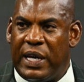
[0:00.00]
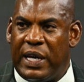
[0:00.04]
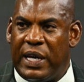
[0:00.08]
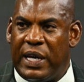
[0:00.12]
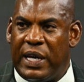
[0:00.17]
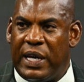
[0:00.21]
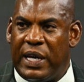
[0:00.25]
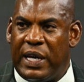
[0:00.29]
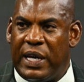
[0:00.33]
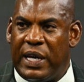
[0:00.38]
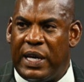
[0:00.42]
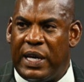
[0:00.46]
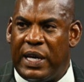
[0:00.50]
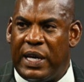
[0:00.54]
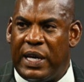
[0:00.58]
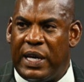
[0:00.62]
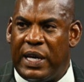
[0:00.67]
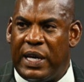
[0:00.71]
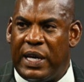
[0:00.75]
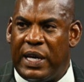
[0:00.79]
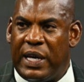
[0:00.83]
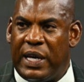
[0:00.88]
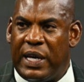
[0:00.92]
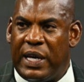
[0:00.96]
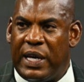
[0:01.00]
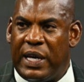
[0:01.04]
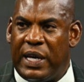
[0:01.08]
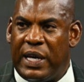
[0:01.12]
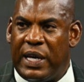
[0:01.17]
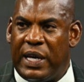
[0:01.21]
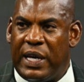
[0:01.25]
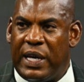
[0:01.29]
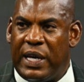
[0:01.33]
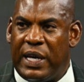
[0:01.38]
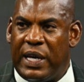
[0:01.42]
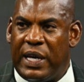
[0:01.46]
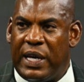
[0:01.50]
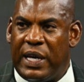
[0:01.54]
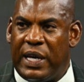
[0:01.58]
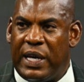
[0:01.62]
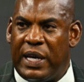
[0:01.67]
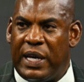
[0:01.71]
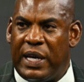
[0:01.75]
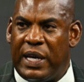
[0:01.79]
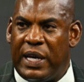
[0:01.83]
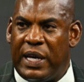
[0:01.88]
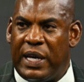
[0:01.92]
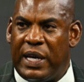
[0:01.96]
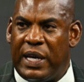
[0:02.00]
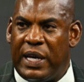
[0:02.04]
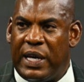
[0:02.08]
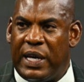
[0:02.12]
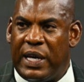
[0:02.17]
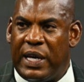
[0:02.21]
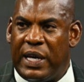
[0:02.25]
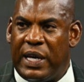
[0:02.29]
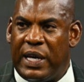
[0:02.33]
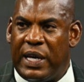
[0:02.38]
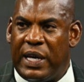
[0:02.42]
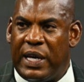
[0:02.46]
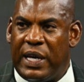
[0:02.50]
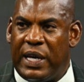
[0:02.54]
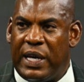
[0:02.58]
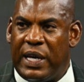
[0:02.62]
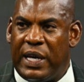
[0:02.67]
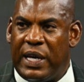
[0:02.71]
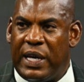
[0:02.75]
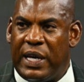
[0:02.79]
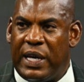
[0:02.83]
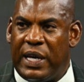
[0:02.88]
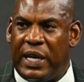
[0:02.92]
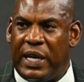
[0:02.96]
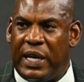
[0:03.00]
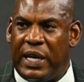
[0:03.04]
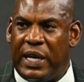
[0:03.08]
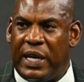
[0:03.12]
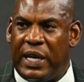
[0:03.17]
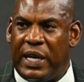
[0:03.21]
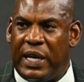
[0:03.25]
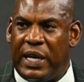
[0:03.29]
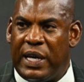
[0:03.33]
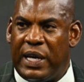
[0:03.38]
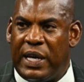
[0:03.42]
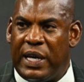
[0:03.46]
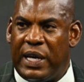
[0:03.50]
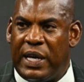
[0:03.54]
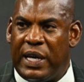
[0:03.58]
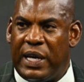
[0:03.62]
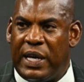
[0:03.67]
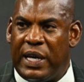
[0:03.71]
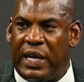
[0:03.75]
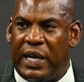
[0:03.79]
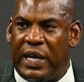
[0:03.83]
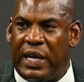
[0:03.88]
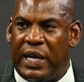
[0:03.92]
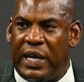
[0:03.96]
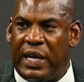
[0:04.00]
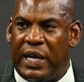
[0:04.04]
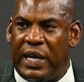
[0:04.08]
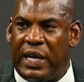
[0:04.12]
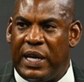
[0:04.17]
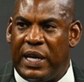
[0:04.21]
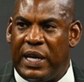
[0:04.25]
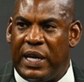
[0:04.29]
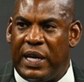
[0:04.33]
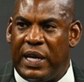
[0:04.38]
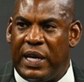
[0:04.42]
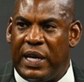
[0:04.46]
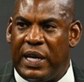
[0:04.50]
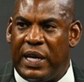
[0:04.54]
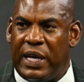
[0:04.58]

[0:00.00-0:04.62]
[no speech]